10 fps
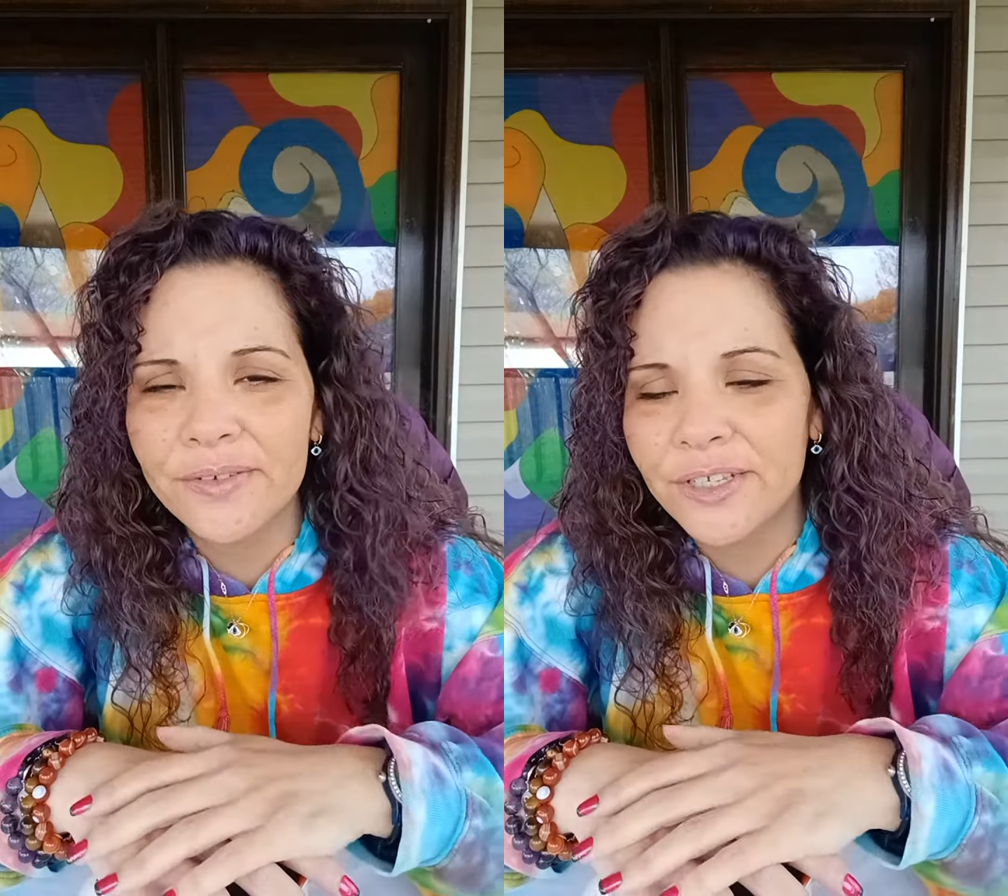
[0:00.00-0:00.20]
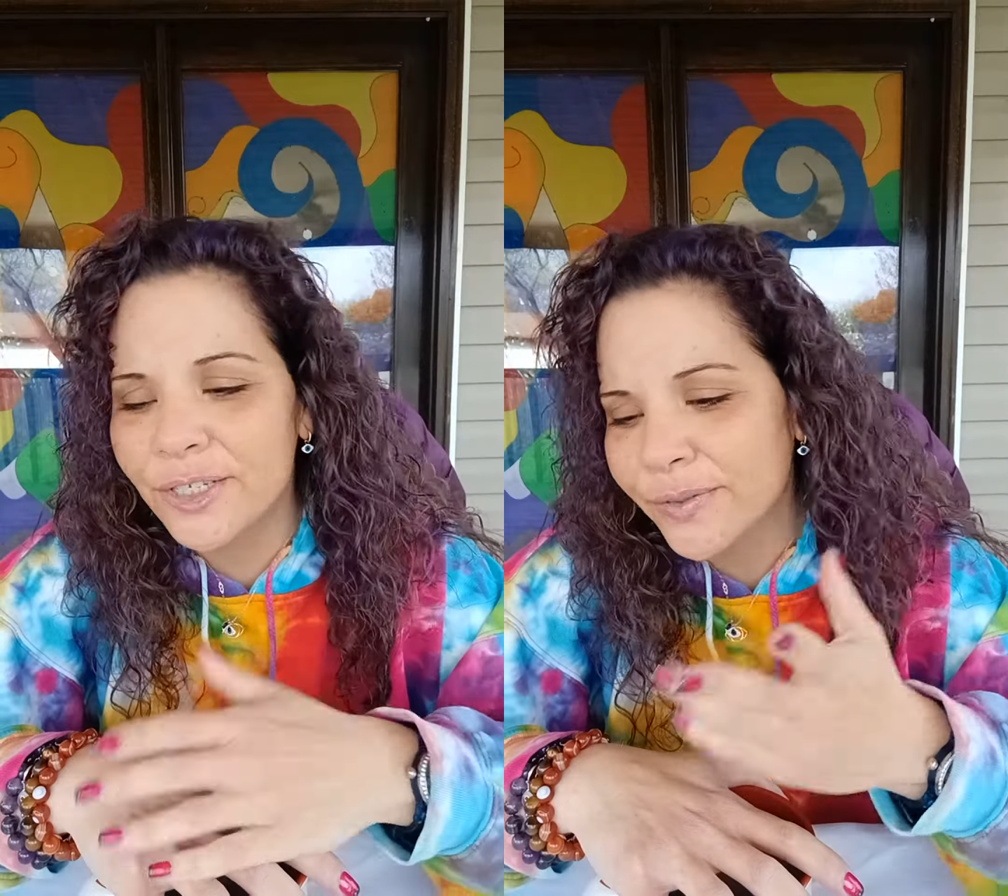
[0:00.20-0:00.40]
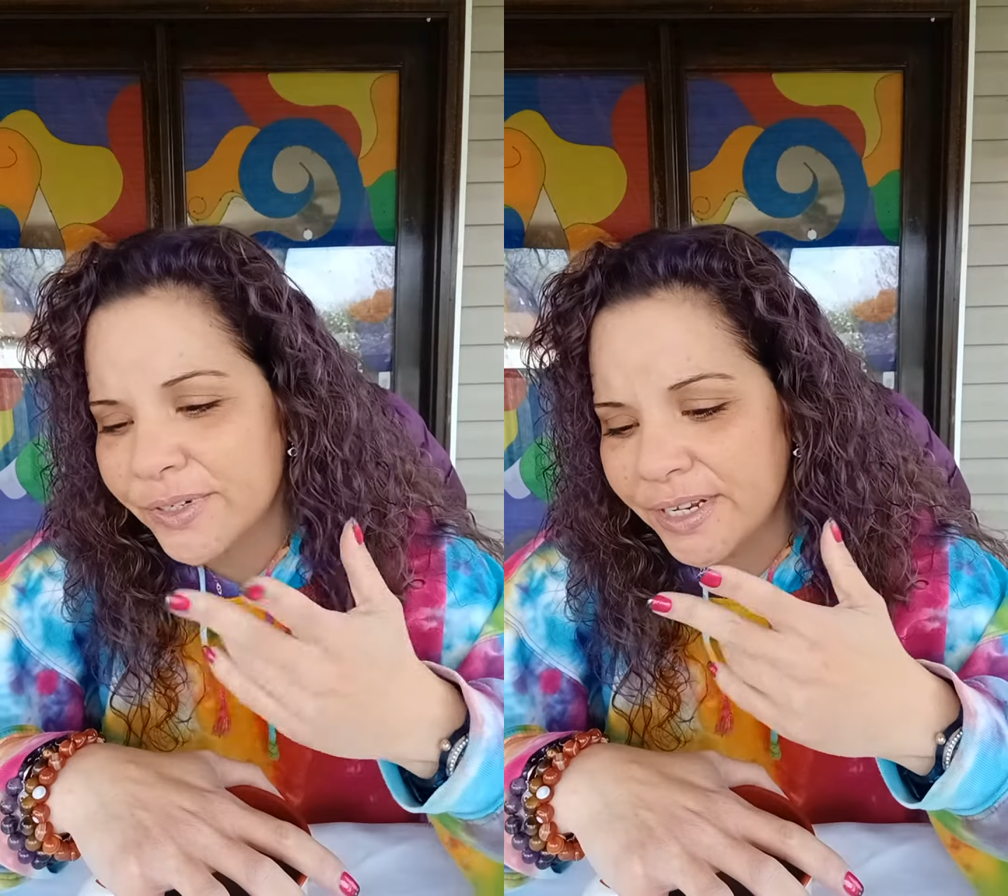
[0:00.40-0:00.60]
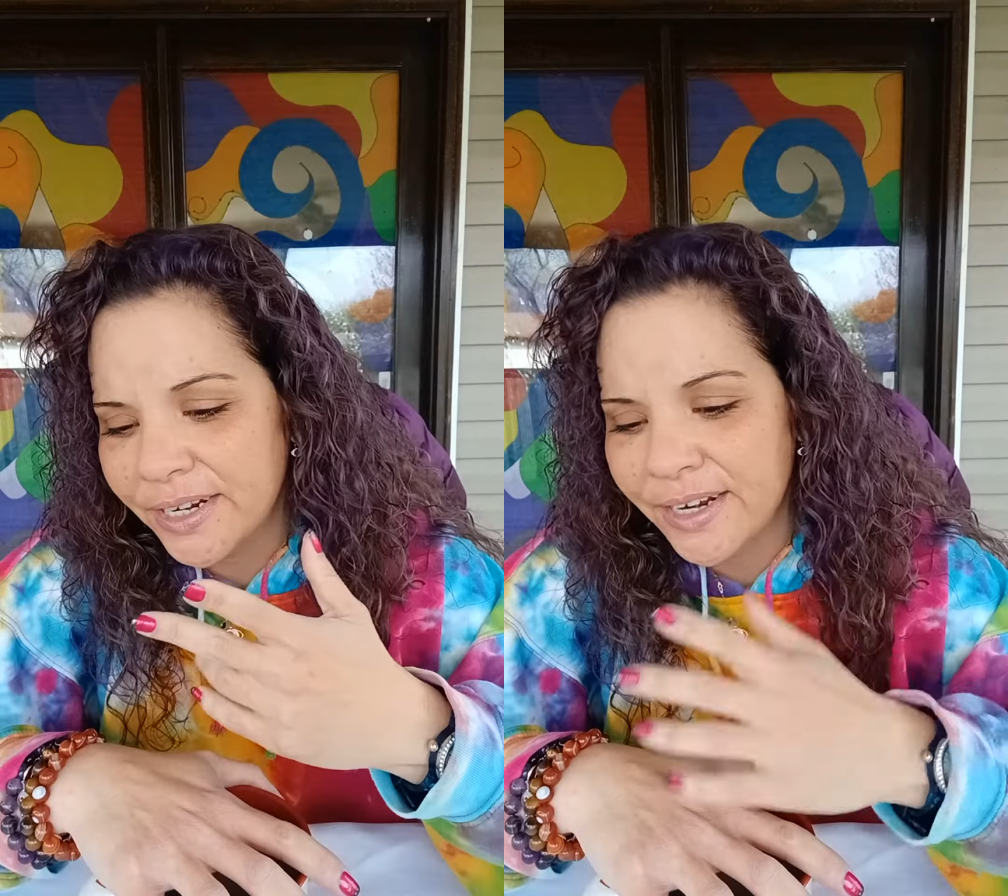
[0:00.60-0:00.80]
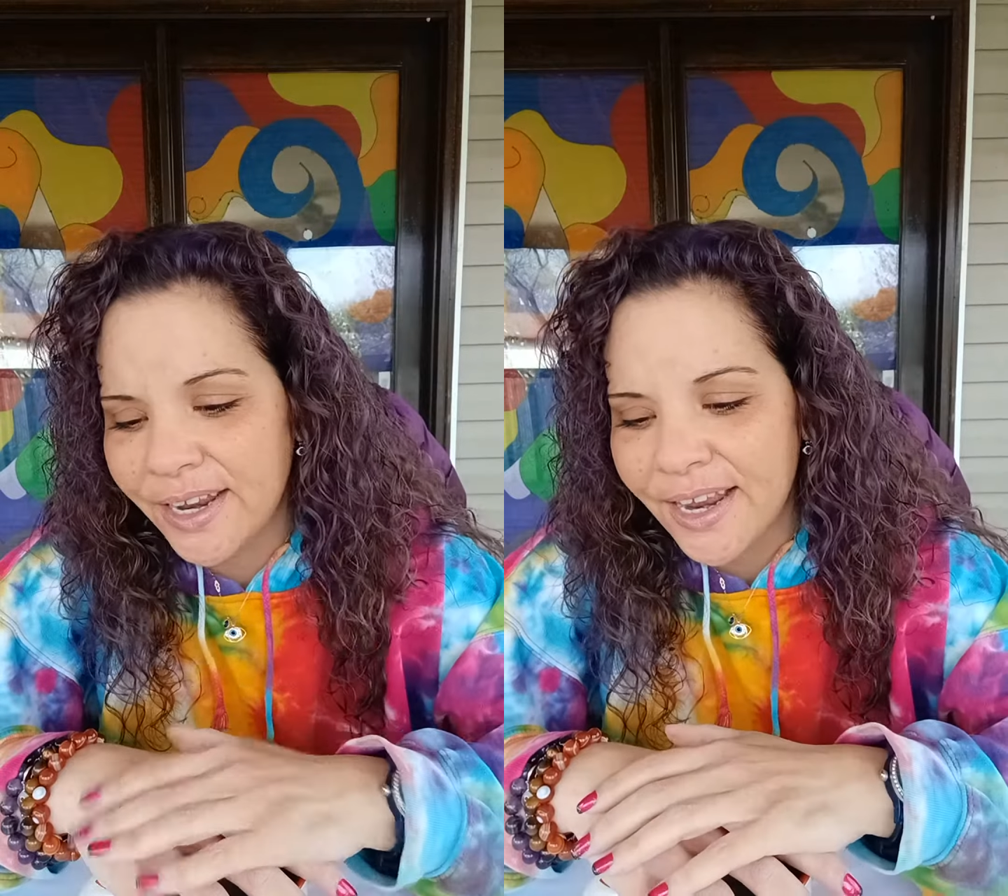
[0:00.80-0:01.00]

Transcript: to this one